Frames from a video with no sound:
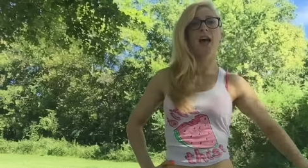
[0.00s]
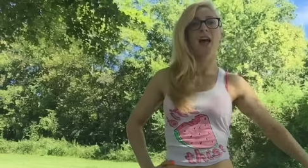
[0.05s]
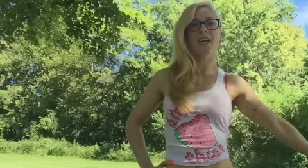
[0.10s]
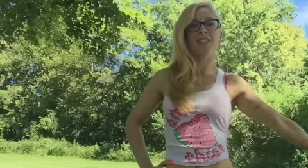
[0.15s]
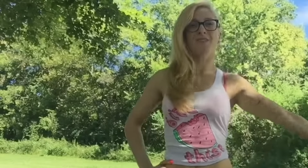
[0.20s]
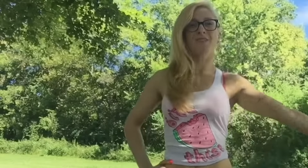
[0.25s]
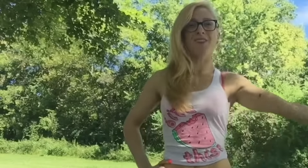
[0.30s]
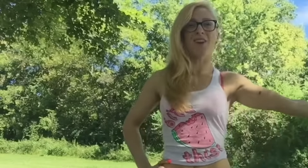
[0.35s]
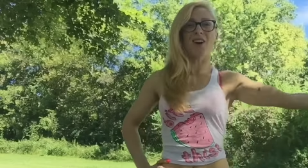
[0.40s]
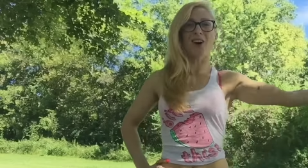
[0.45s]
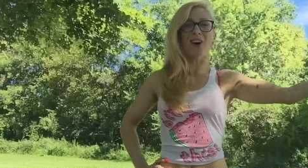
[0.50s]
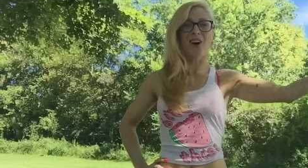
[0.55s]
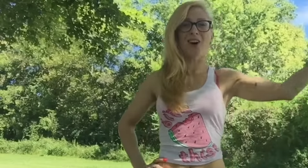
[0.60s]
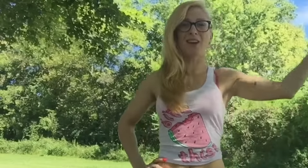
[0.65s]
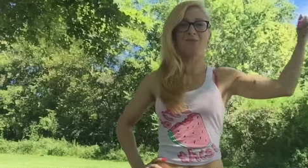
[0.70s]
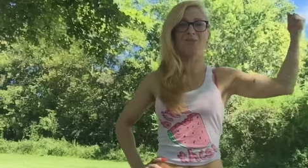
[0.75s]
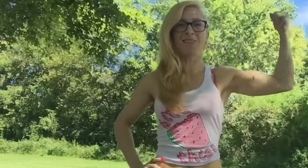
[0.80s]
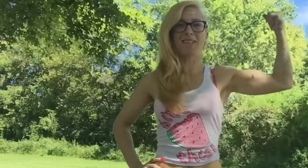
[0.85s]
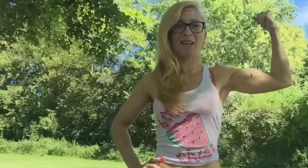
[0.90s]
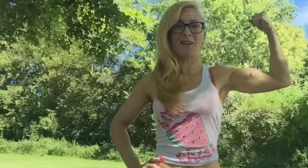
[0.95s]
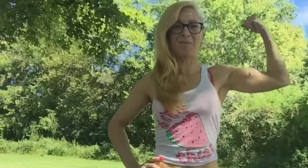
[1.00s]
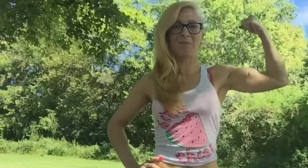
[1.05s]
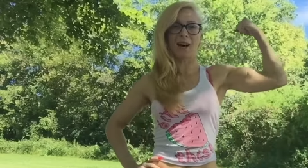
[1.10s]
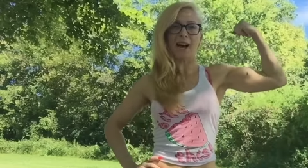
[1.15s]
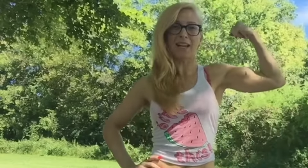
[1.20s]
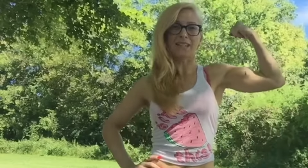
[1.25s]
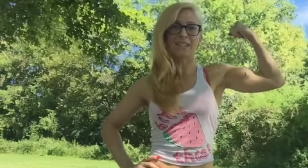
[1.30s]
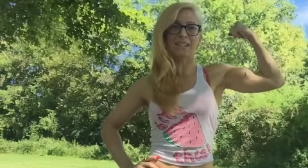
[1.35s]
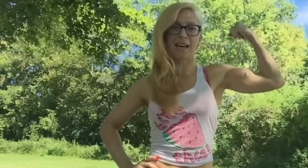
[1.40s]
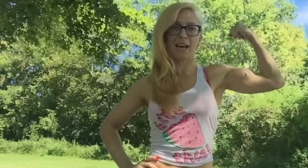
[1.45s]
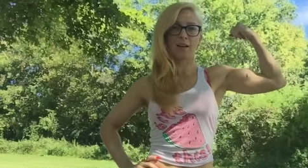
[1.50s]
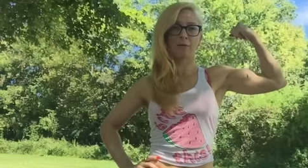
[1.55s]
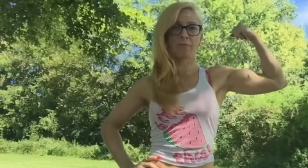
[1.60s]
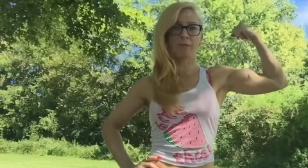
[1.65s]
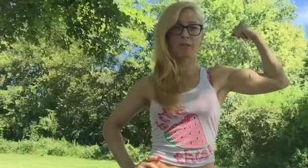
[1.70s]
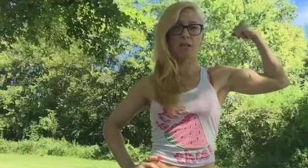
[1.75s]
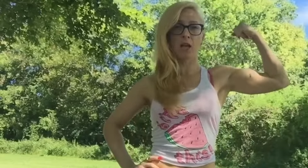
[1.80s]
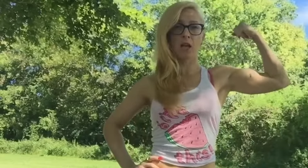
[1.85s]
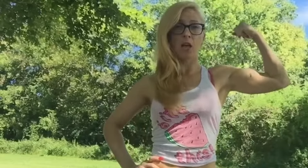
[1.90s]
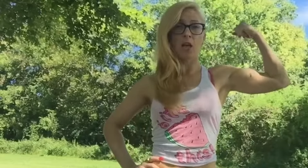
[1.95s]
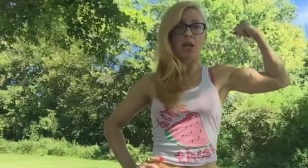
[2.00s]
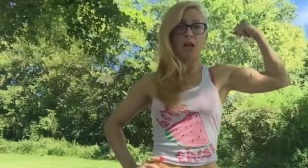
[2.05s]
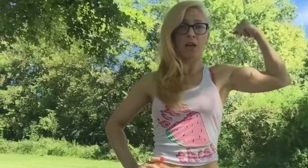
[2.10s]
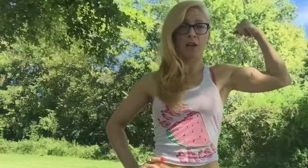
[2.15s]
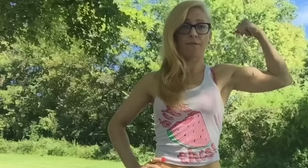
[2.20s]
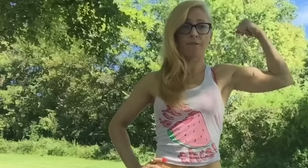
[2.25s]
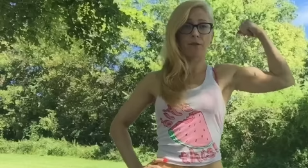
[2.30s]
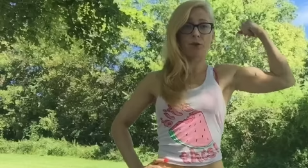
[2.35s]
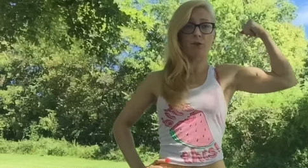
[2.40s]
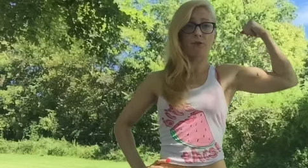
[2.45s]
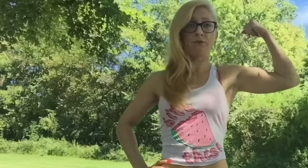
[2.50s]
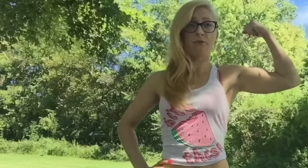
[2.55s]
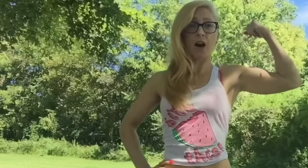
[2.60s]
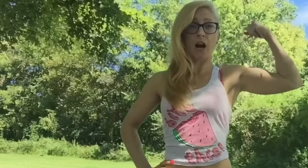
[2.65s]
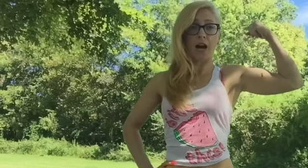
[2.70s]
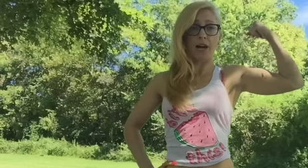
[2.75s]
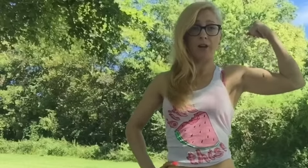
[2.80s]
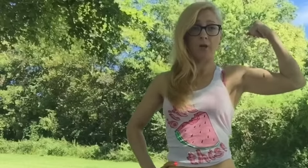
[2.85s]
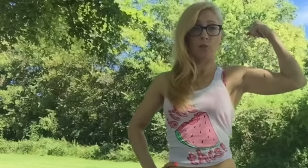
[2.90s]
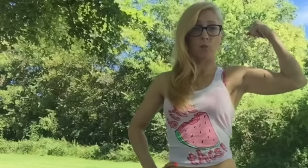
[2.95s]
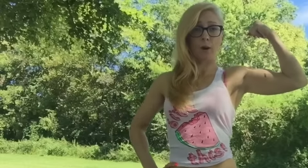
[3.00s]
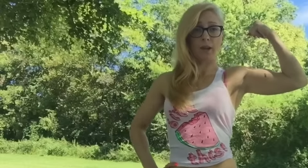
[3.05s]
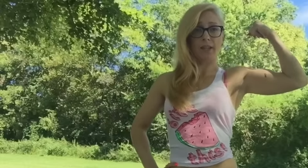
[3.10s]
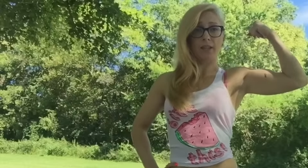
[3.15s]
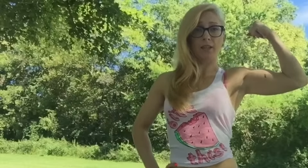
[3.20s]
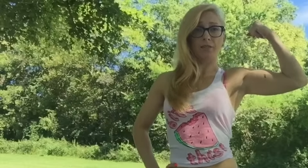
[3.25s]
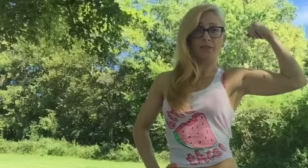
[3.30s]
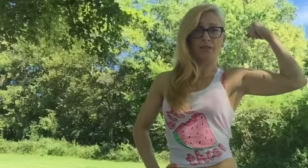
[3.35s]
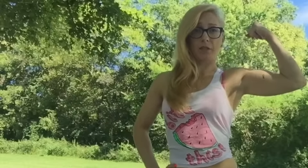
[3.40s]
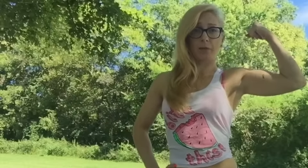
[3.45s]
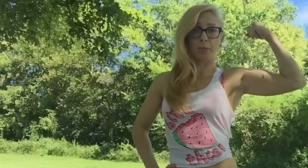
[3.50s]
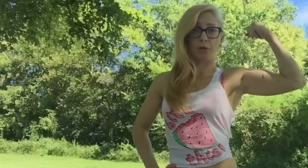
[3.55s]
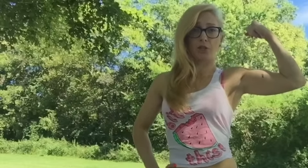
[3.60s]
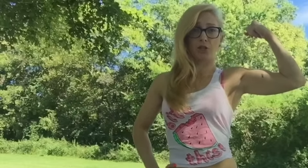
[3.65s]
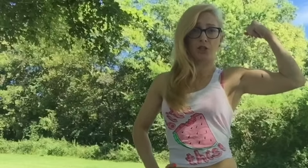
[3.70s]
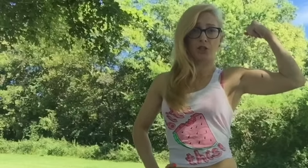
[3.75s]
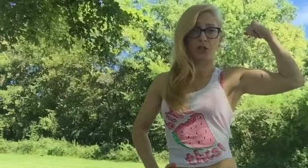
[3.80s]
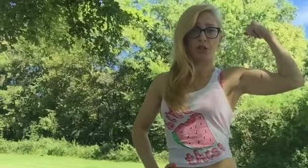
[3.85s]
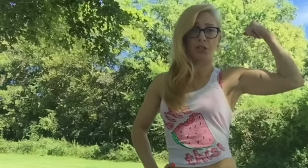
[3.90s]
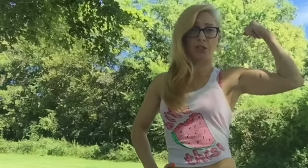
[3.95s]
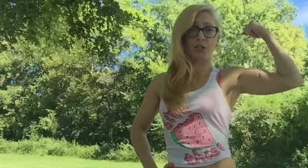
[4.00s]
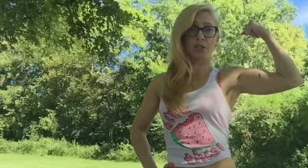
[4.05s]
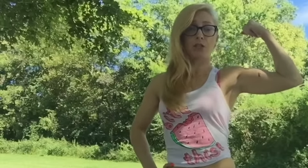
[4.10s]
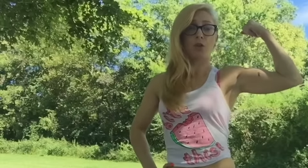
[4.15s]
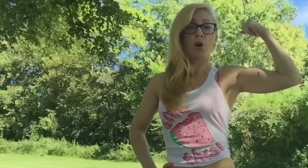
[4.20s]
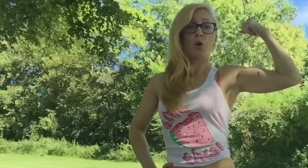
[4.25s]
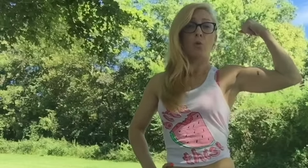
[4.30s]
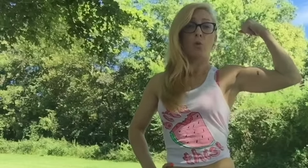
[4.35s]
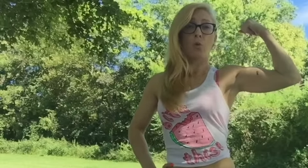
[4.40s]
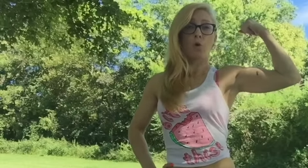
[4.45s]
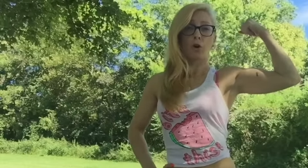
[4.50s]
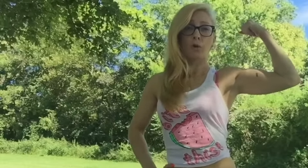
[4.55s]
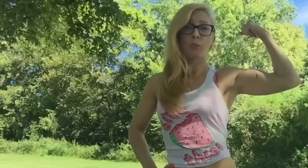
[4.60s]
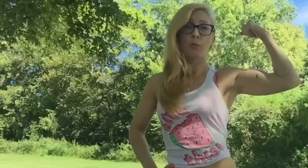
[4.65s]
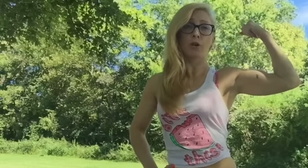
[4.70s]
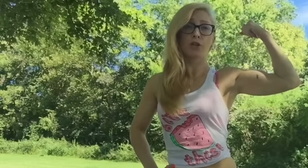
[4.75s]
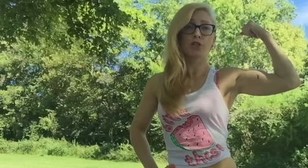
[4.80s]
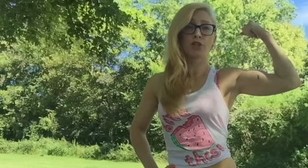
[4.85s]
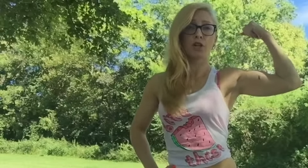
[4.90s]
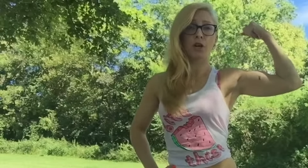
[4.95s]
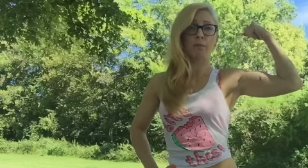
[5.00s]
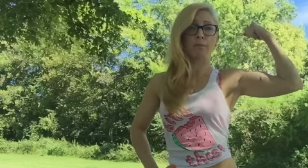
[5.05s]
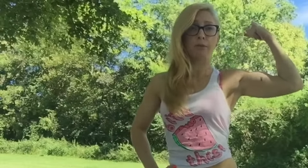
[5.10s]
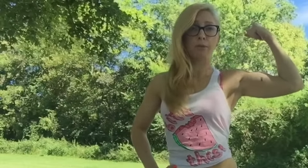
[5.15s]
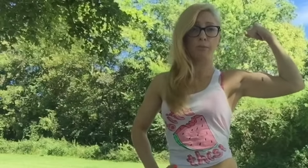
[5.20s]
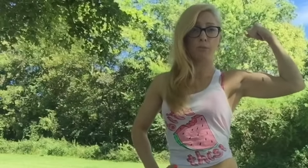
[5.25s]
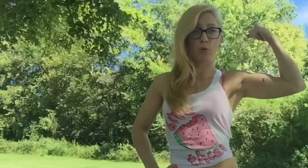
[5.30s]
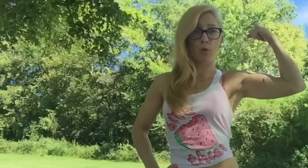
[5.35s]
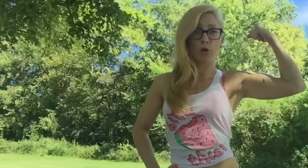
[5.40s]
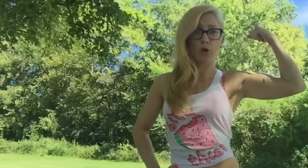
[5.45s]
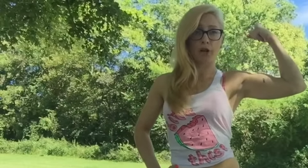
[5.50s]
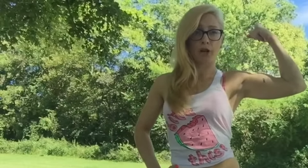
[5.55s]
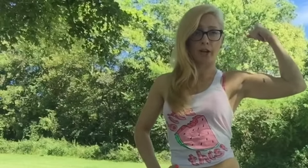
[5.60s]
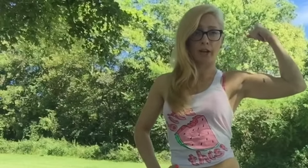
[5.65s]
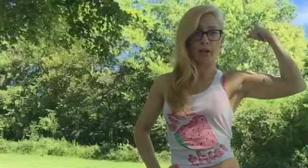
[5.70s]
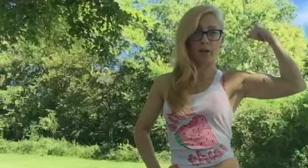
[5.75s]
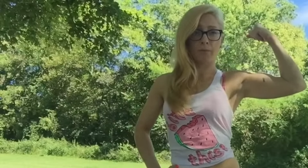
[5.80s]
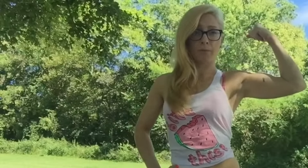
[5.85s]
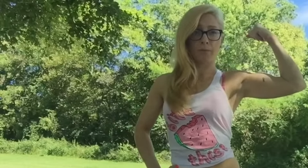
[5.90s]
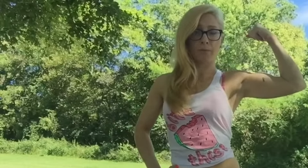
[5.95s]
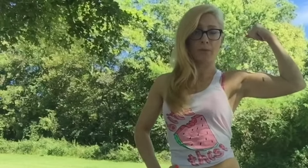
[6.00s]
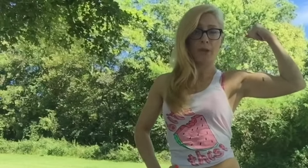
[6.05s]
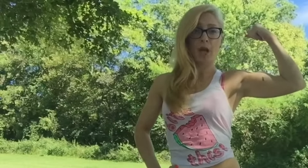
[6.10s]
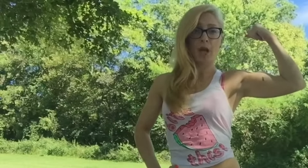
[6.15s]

As for arms and biceps, if you find weightlifting machines or push-ups boring,